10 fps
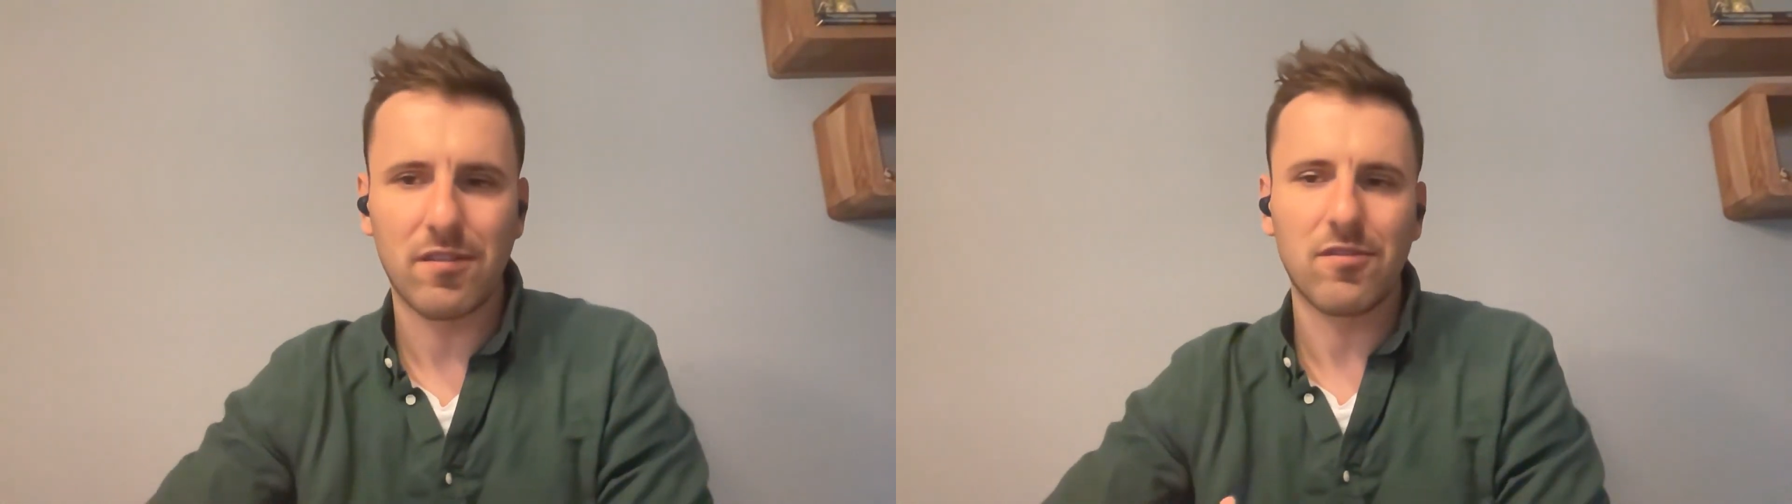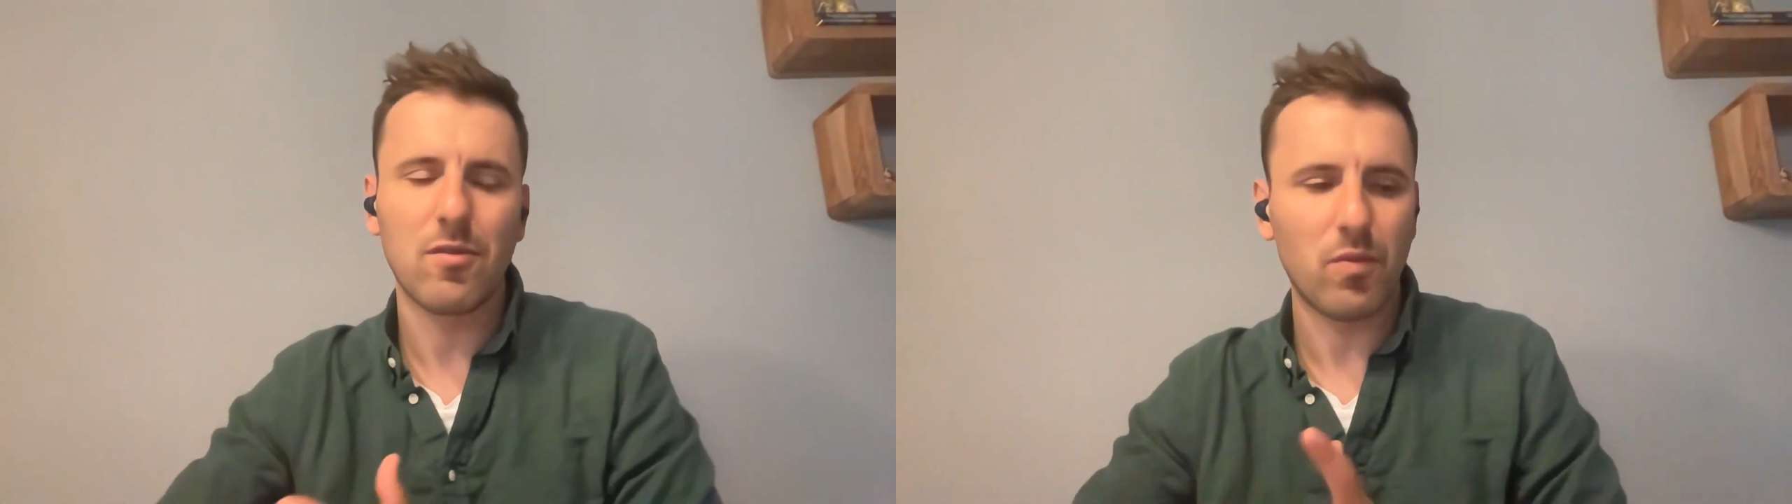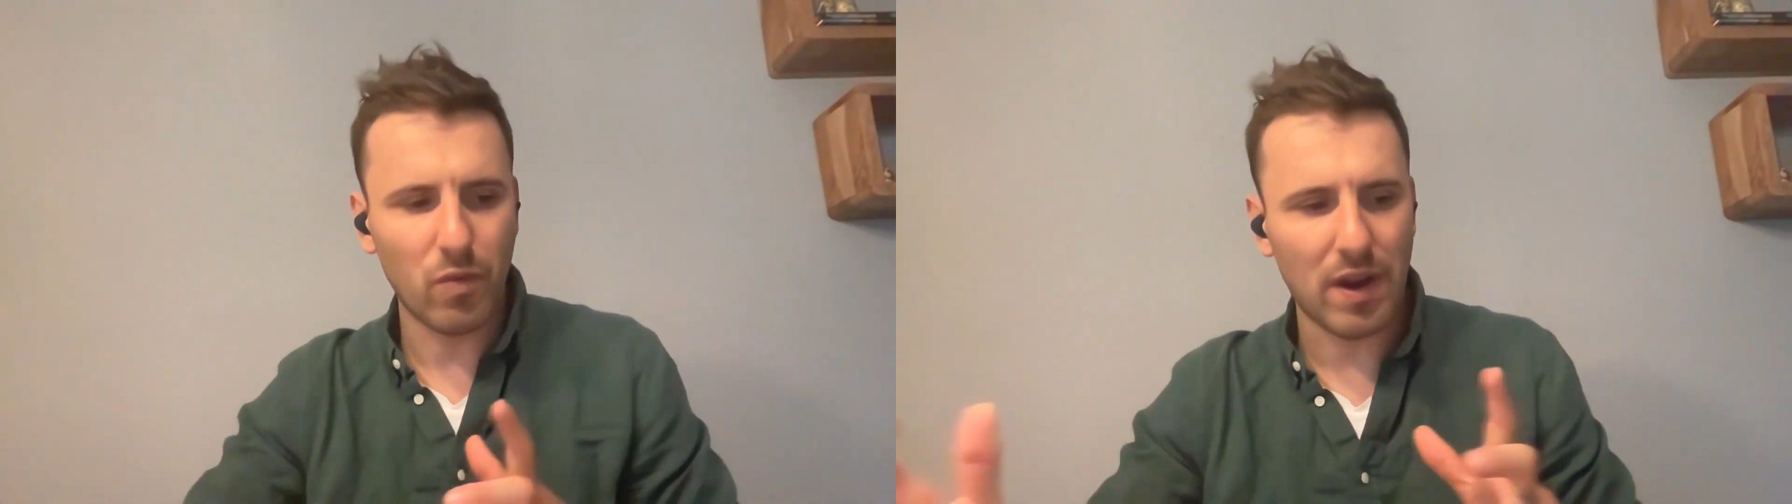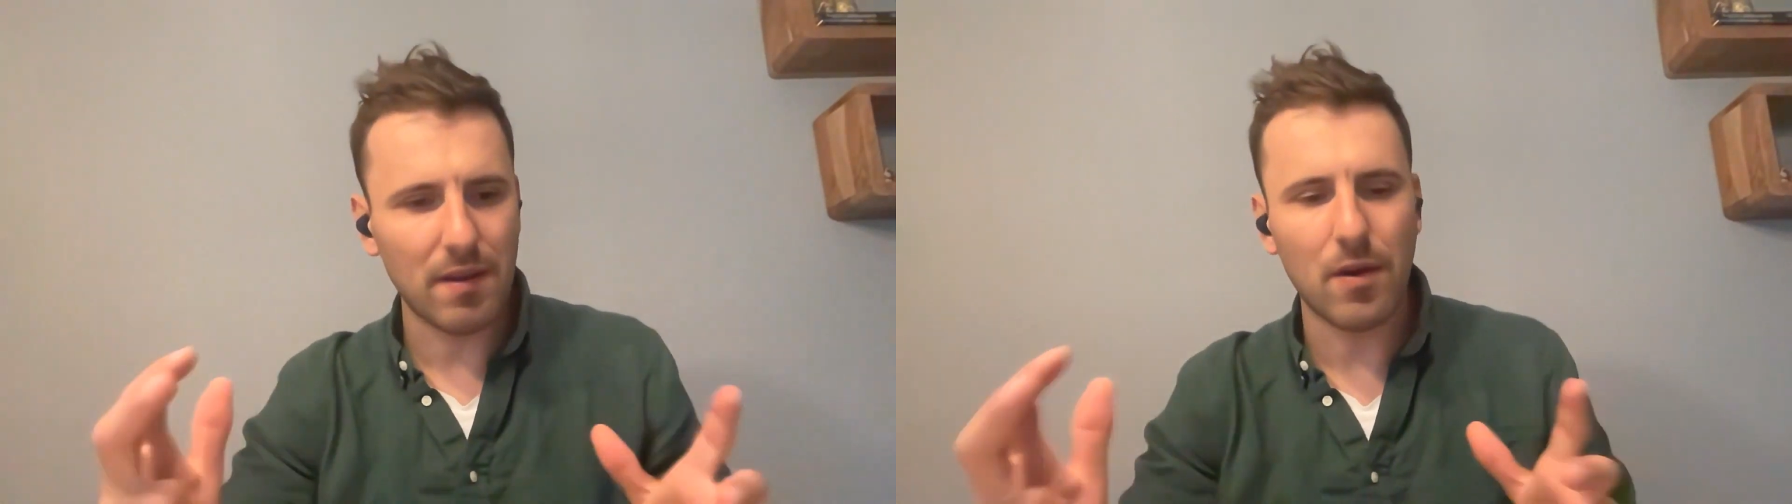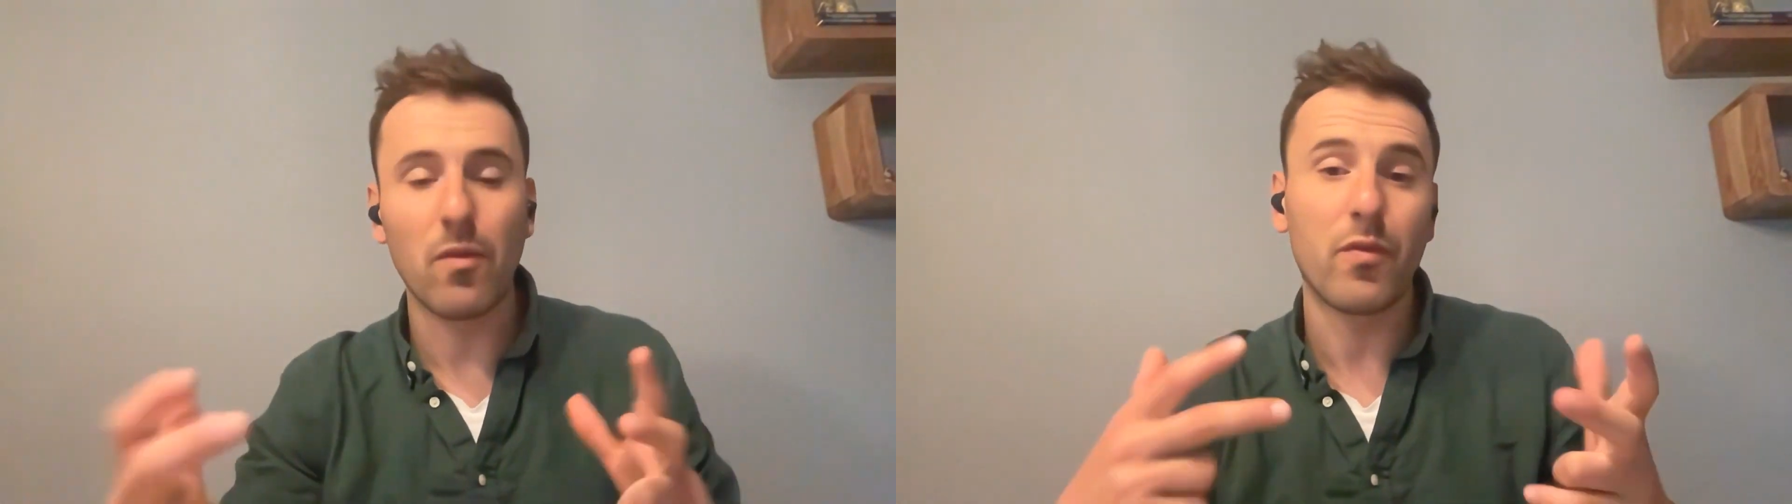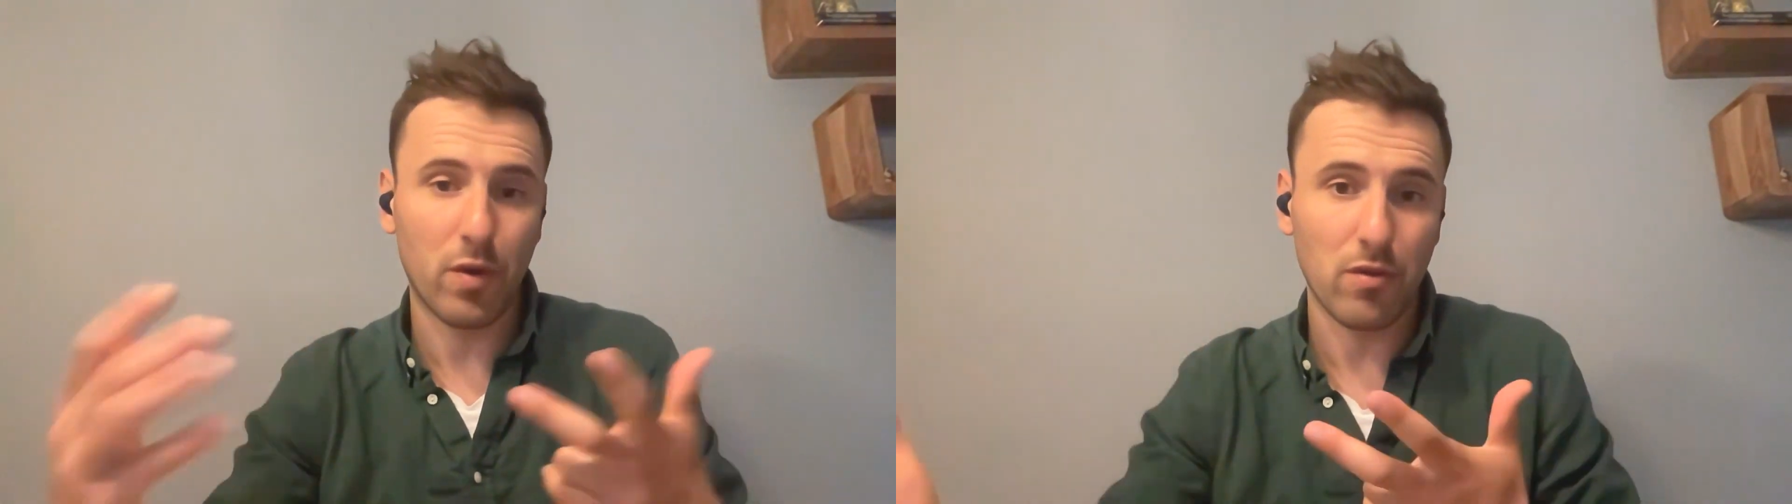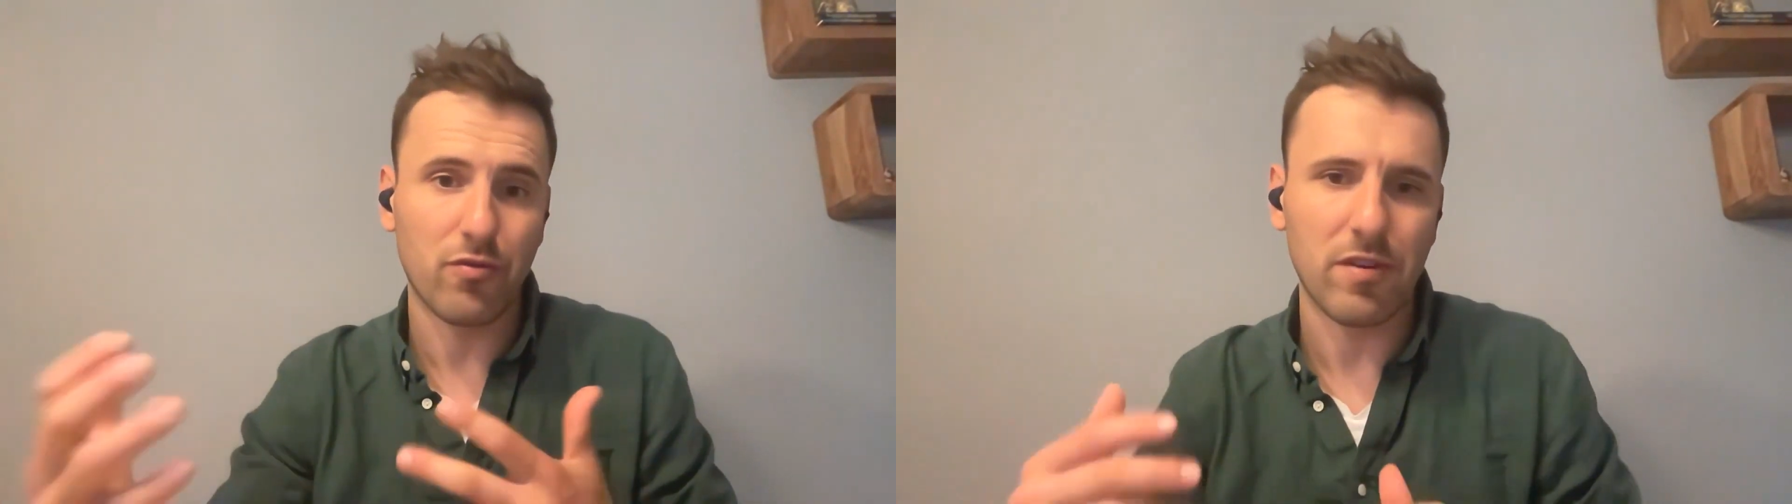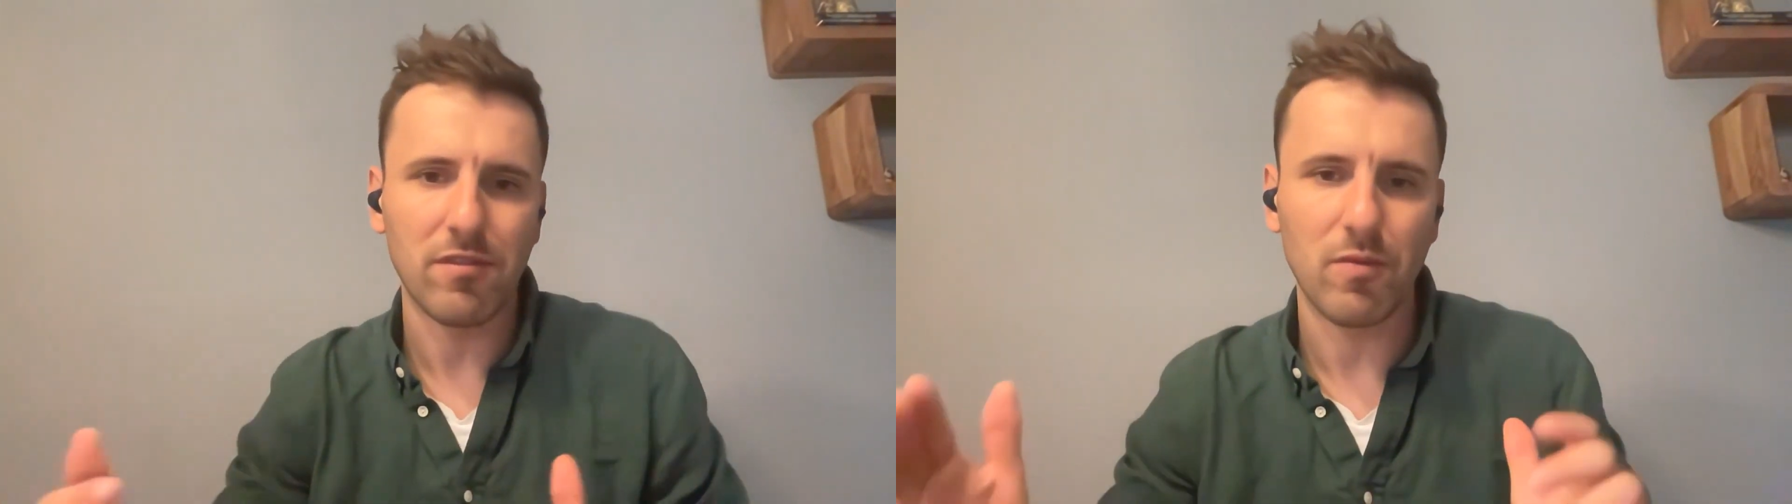So for good reasons.